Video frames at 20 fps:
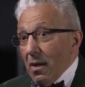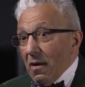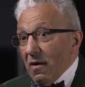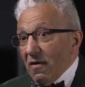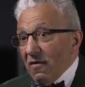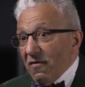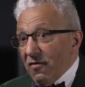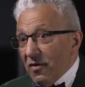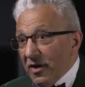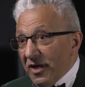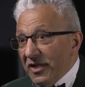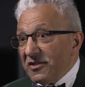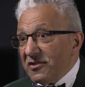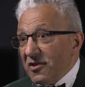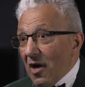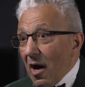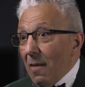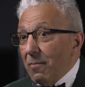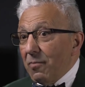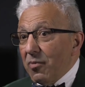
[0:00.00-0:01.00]
For
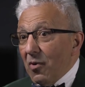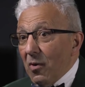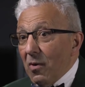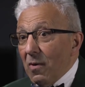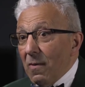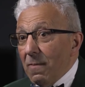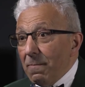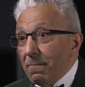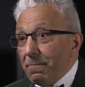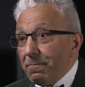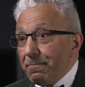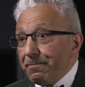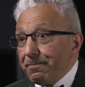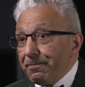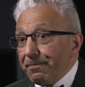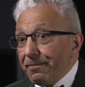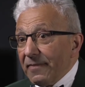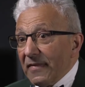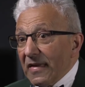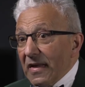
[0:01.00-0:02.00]
example,
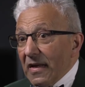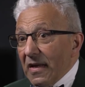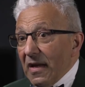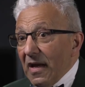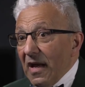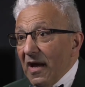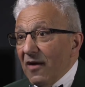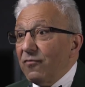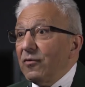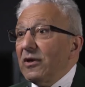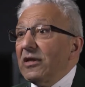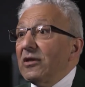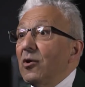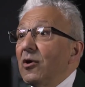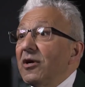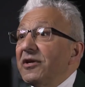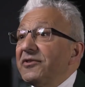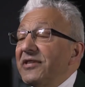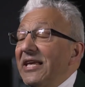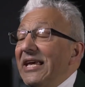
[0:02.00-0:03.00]
if we
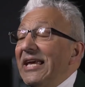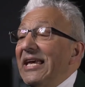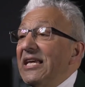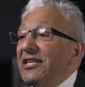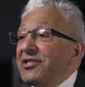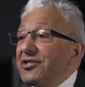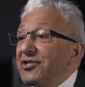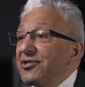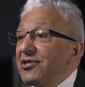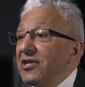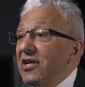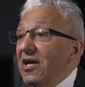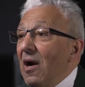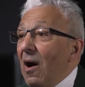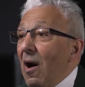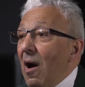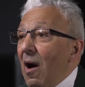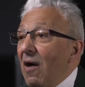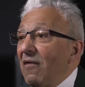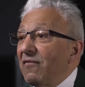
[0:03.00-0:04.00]
look at the history
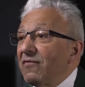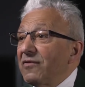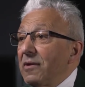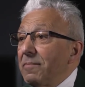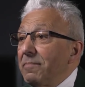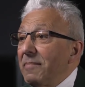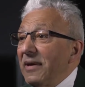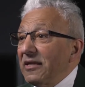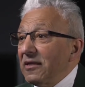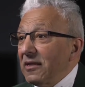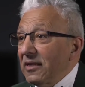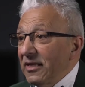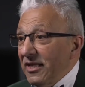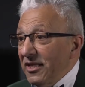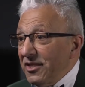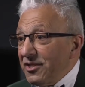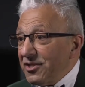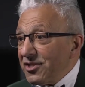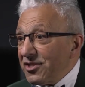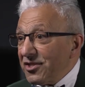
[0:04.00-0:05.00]
of the Middle
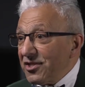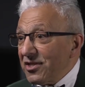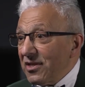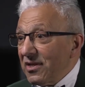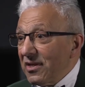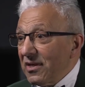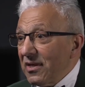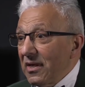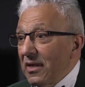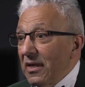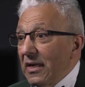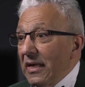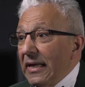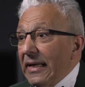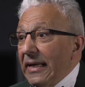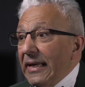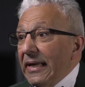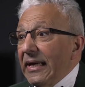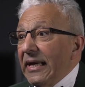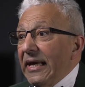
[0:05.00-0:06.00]
East,
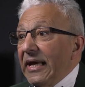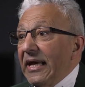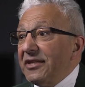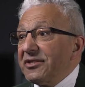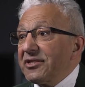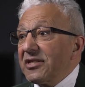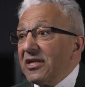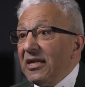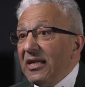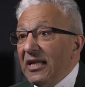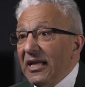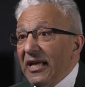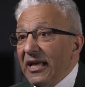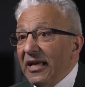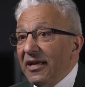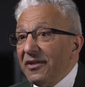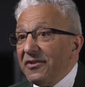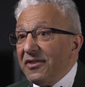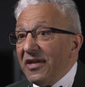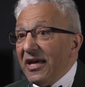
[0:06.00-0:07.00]
it's
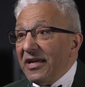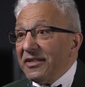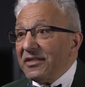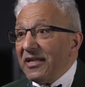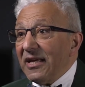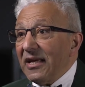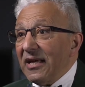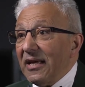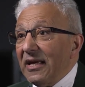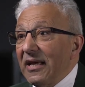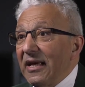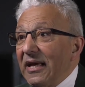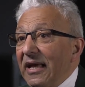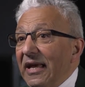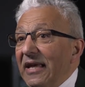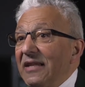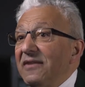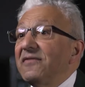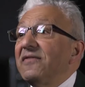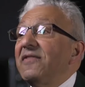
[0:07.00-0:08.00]
clear that
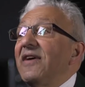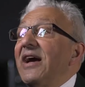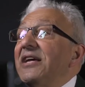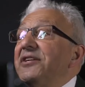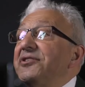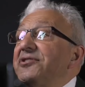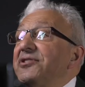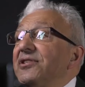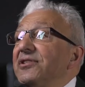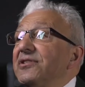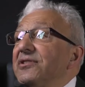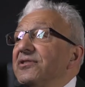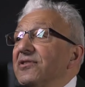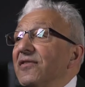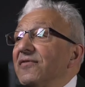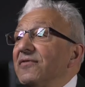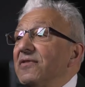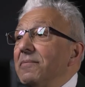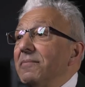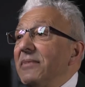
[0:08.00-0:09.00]
invasions
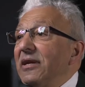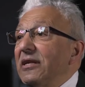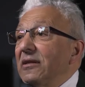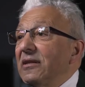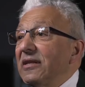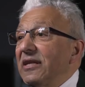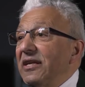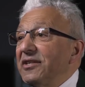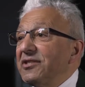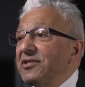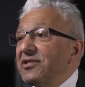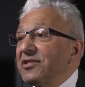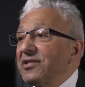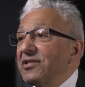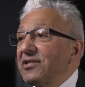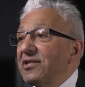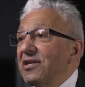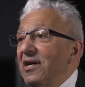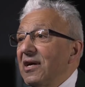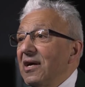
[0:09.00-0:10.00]
of the Middle
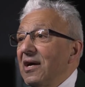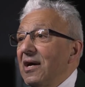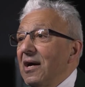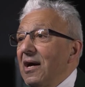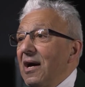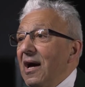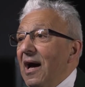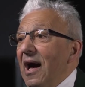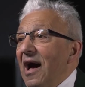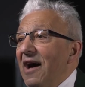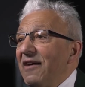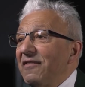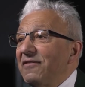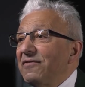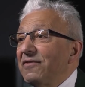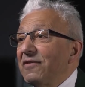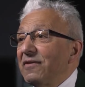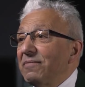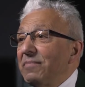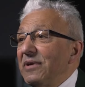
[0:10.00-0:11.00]
East
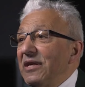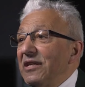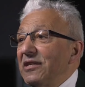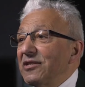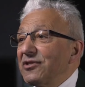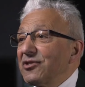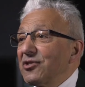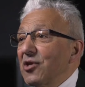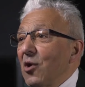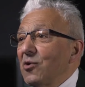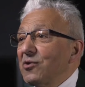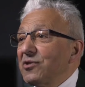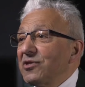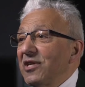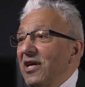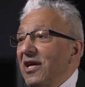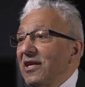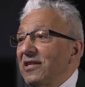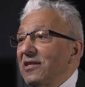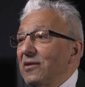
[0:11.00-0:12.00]
have been
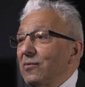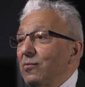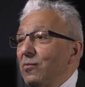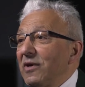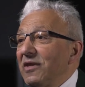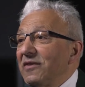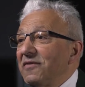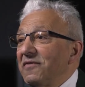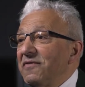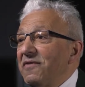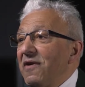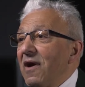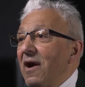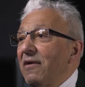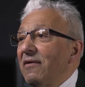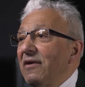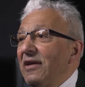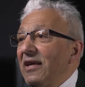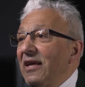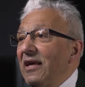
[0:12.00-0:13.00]
associated with
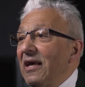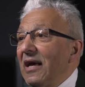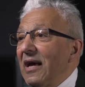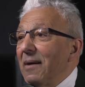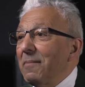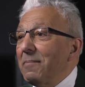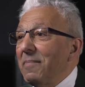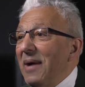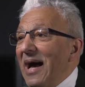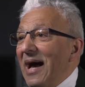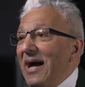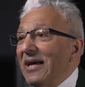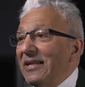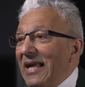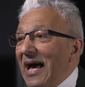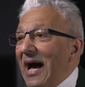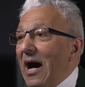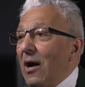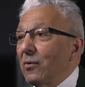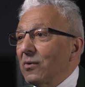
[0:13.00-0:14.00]
very bad
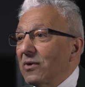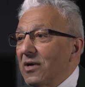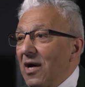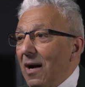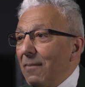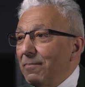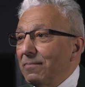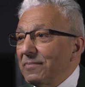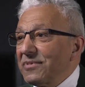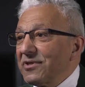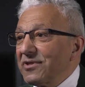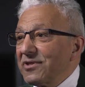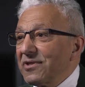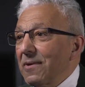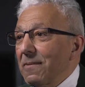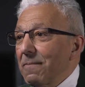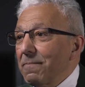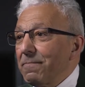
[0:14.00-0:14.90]
outcomes.